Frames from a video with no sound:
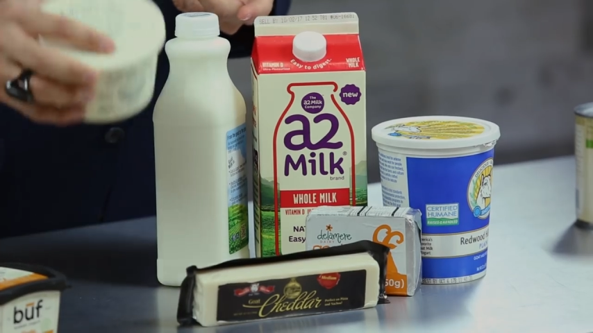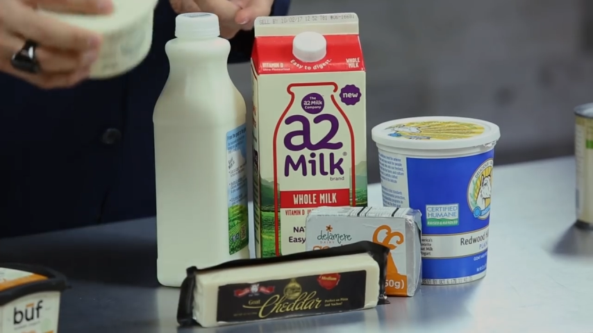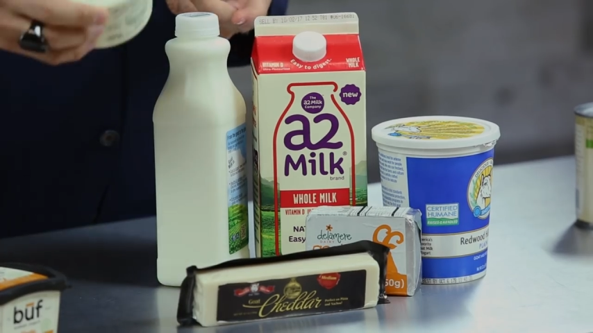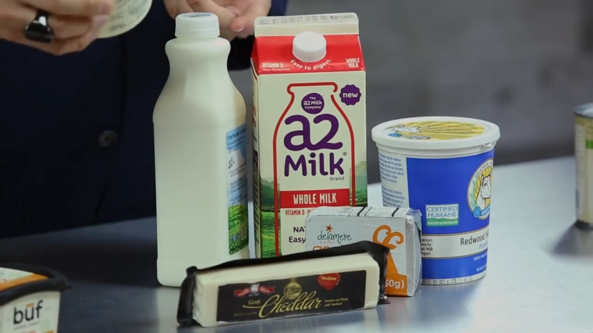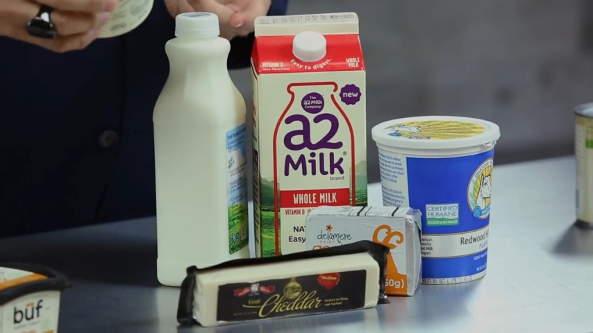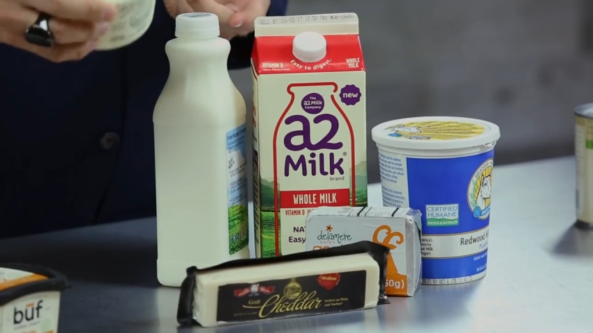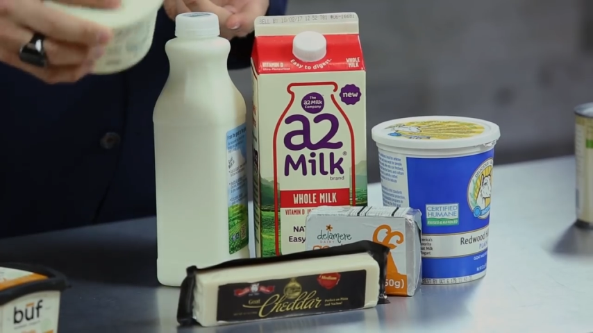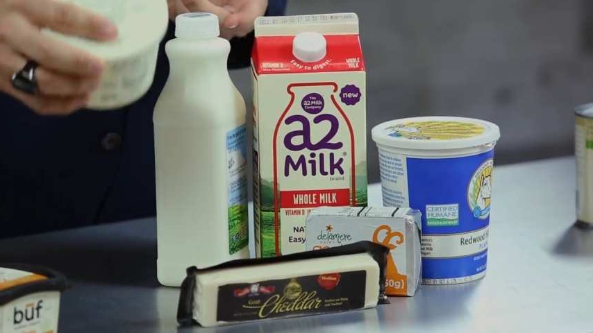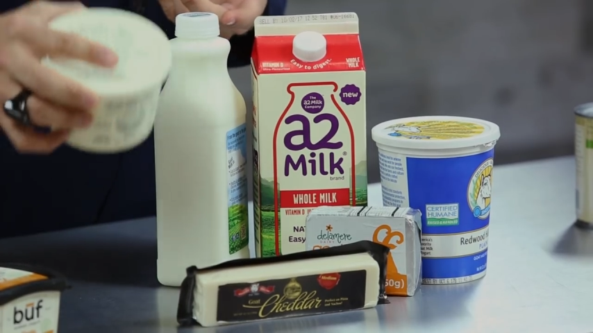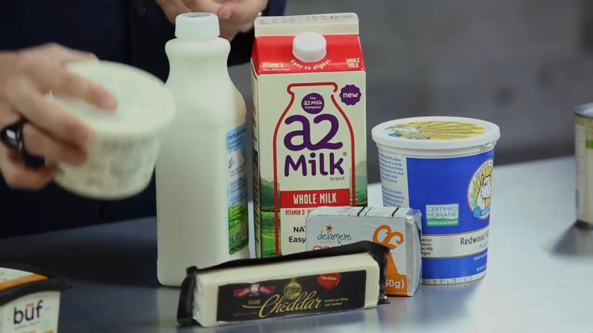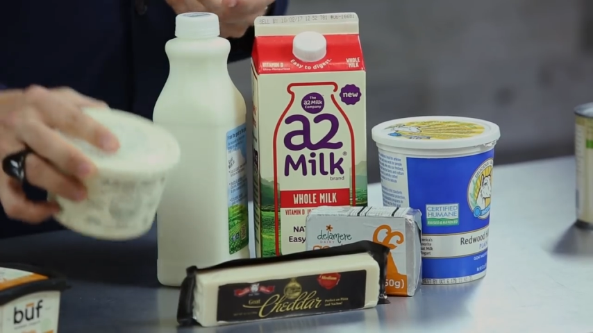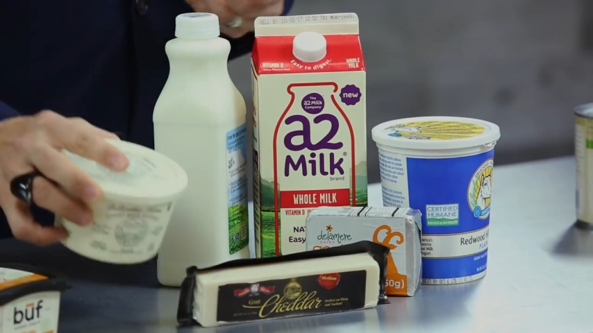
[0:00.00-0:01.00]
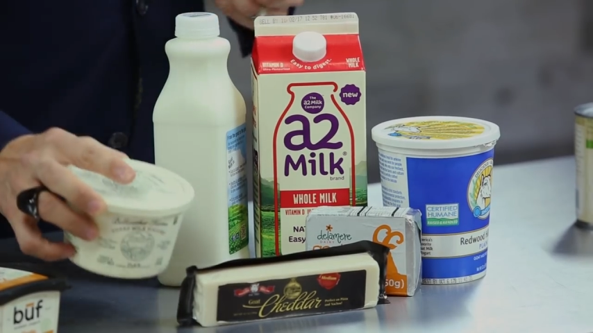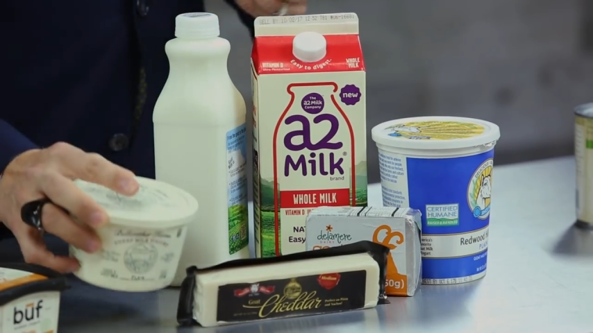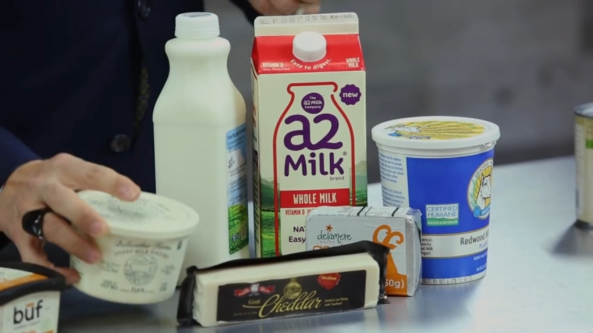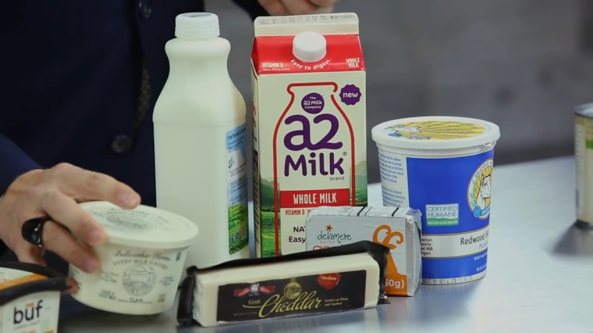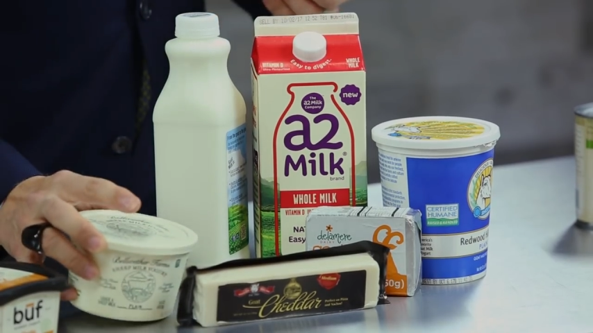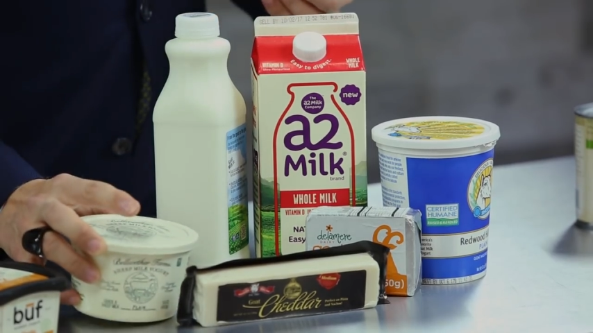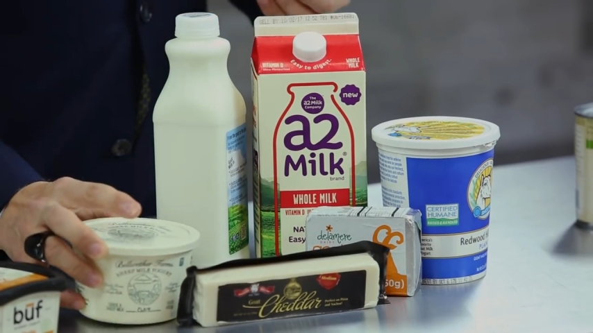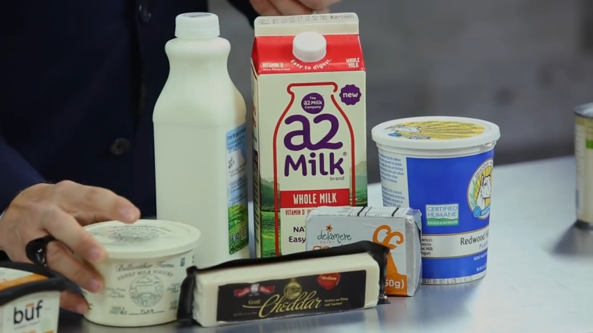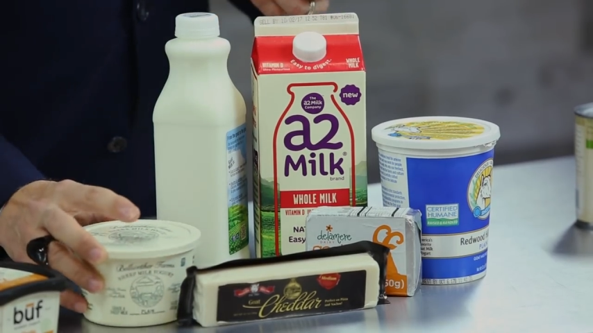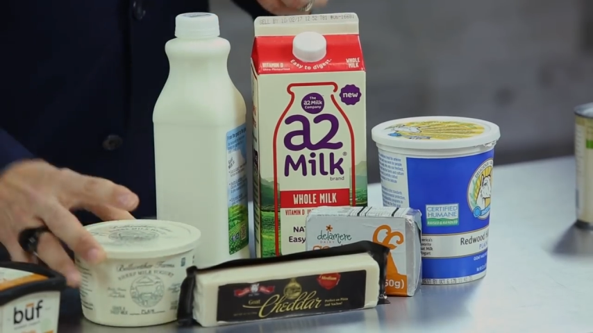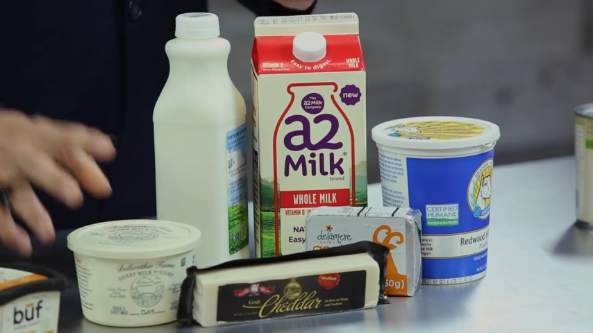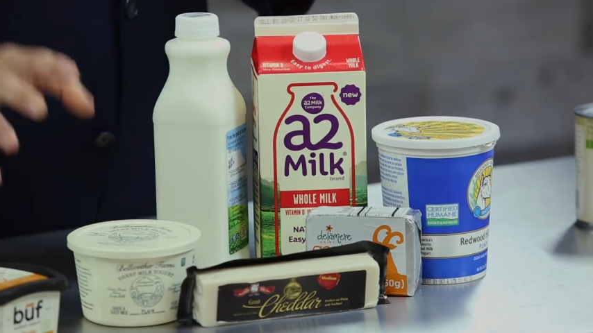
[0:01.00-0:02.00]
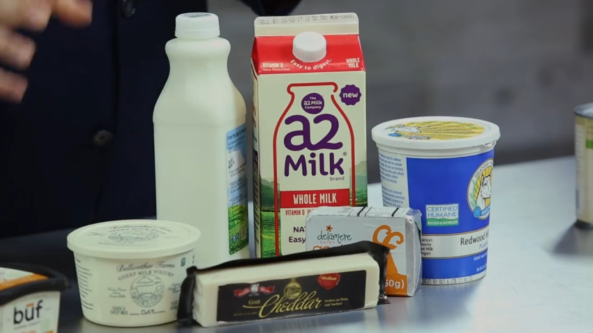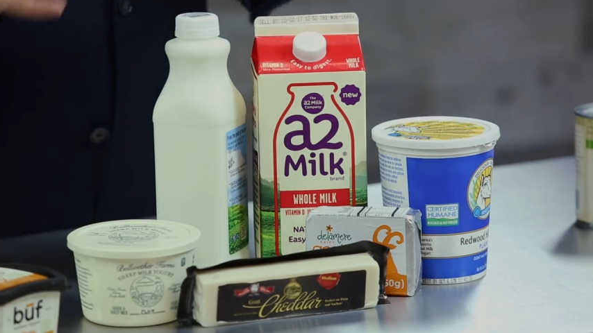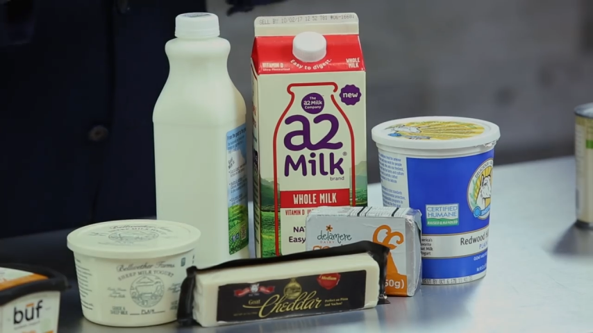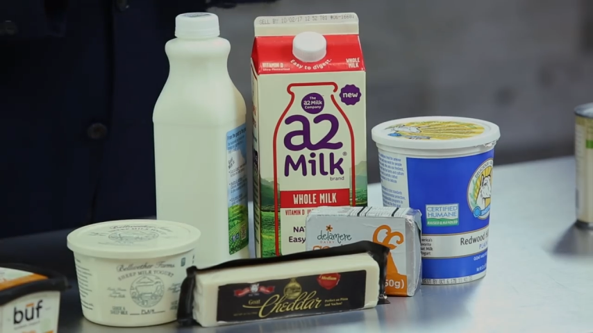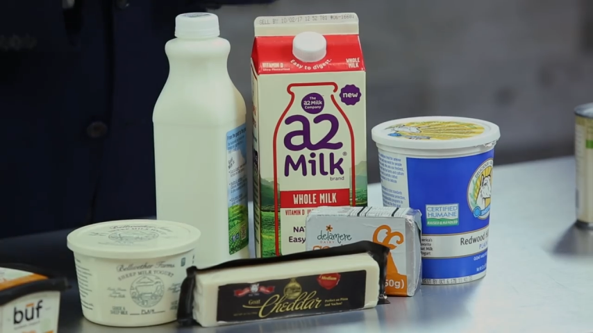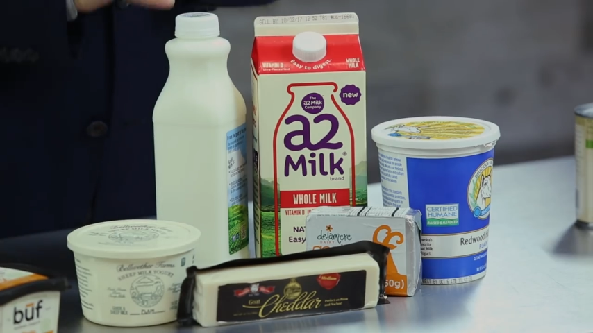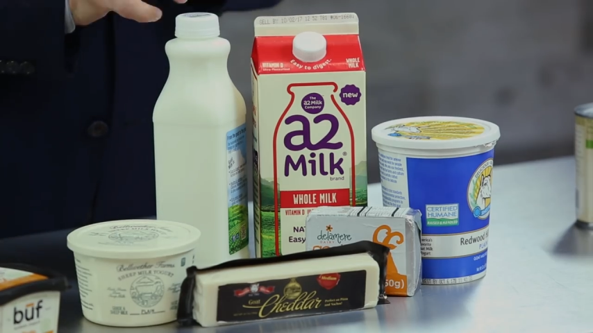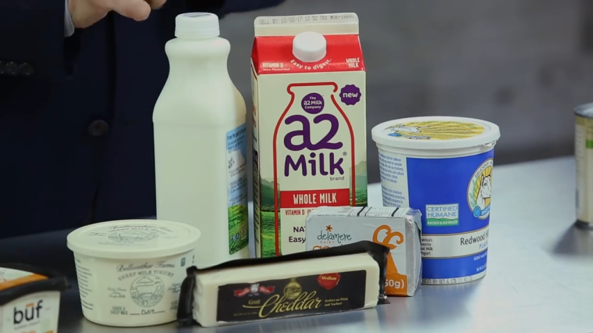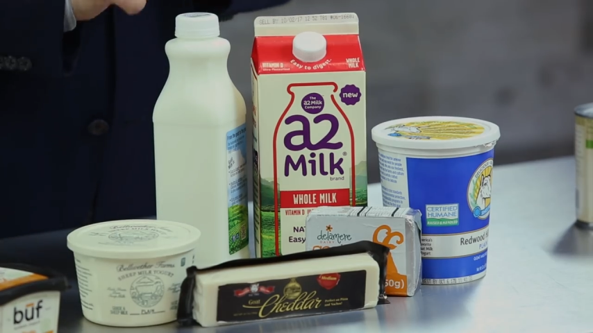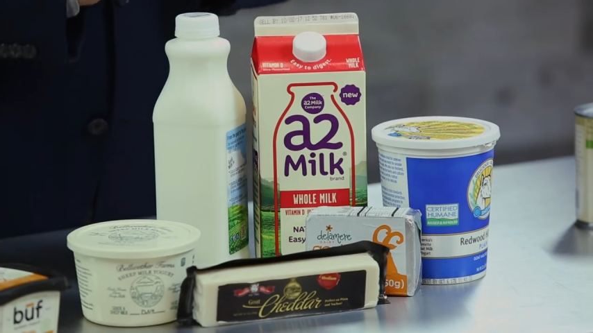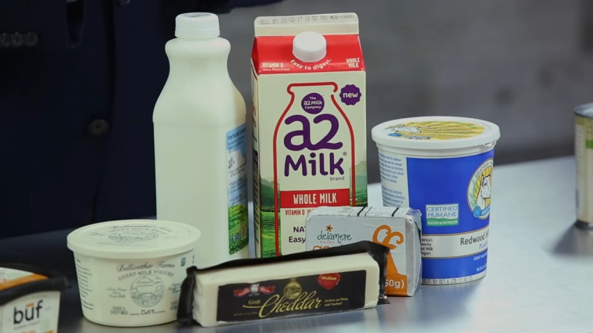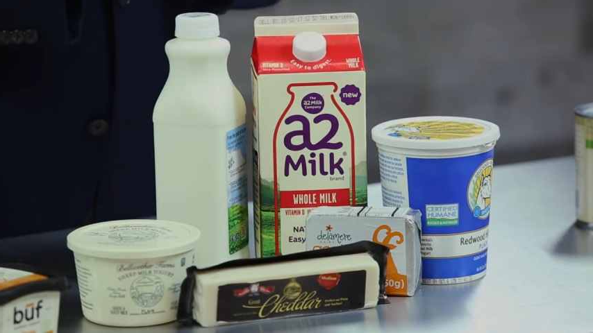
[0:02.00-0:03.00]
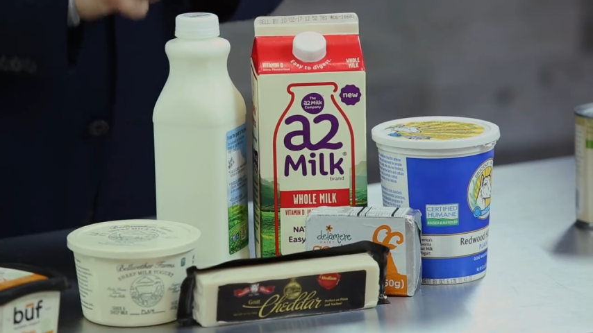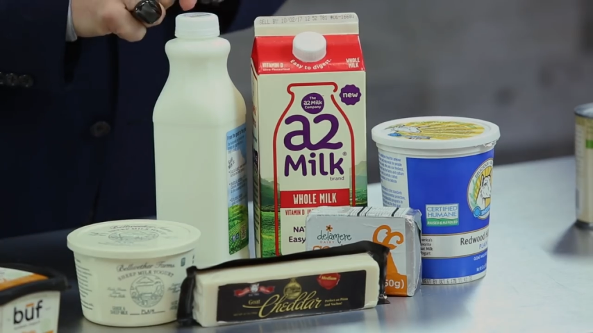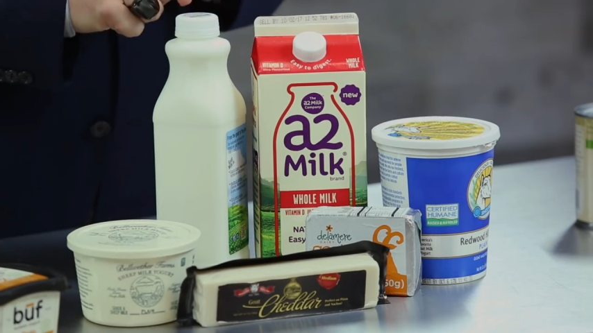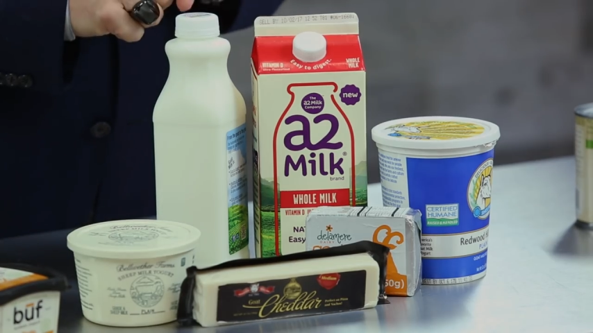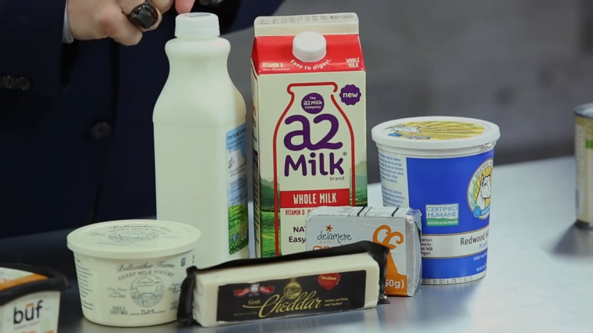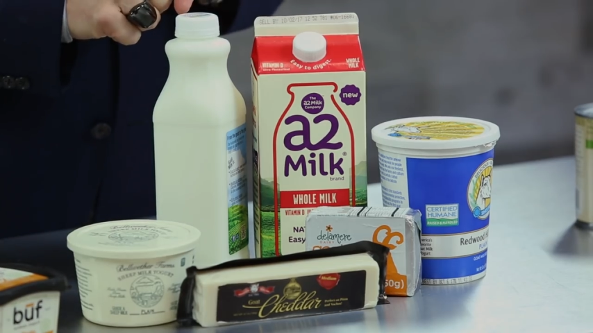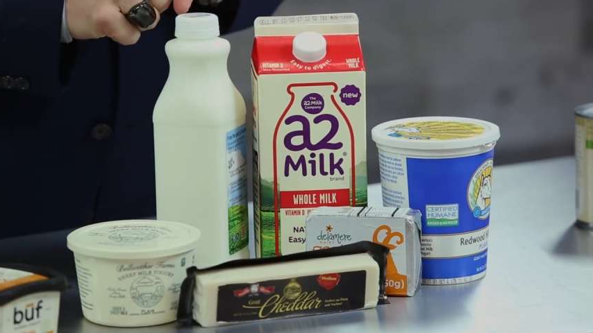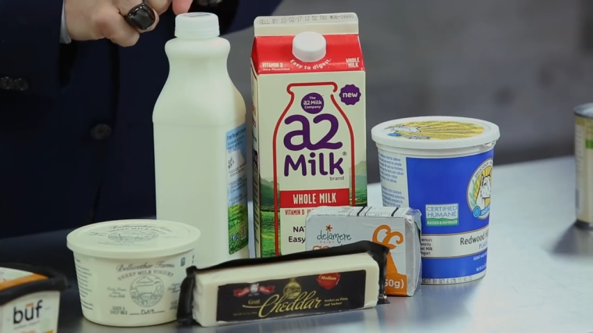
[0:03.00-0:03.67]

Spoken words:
Nobody's mouth can be seen.